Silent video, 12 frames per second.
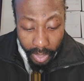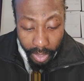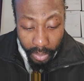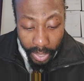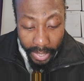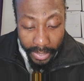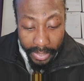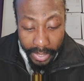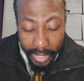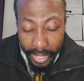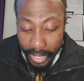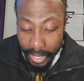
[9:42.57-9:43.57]
Right?
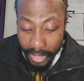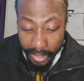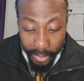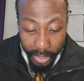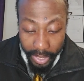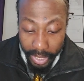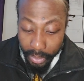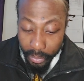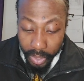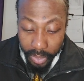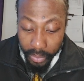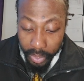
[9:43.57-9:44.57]
And you can
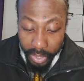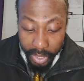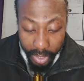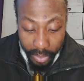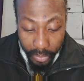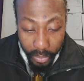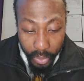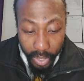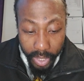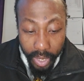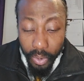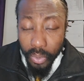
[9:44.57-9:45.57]
read verses four
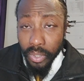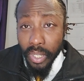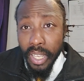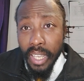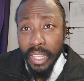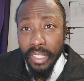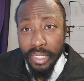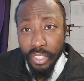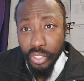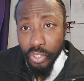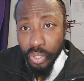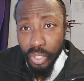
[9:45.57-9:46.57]
down
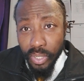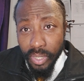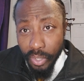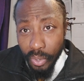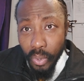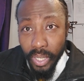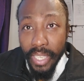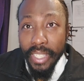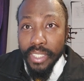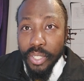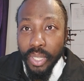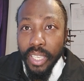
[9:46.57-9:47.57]
just to
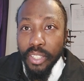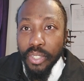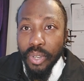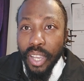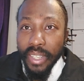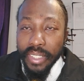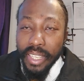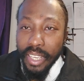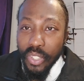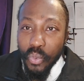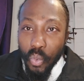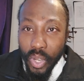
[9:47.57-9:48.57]
get to, into
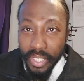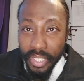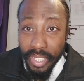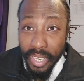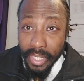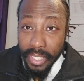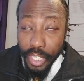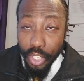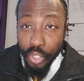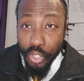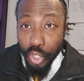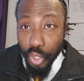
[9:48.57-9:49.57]
context what it
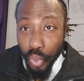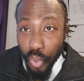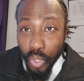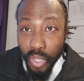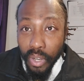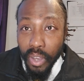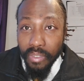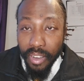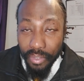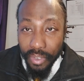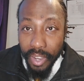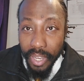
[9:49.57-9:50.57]
entails to show the love
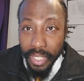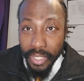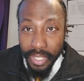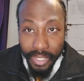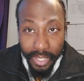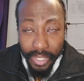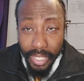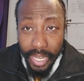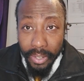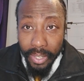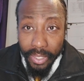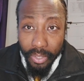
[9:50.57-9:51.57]
of God. This is the
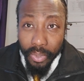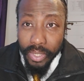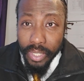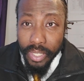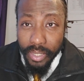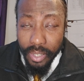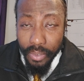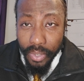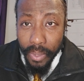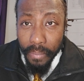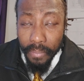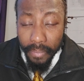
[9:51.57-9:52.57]
characteristics of
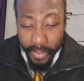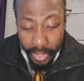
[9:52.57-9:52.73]
Him.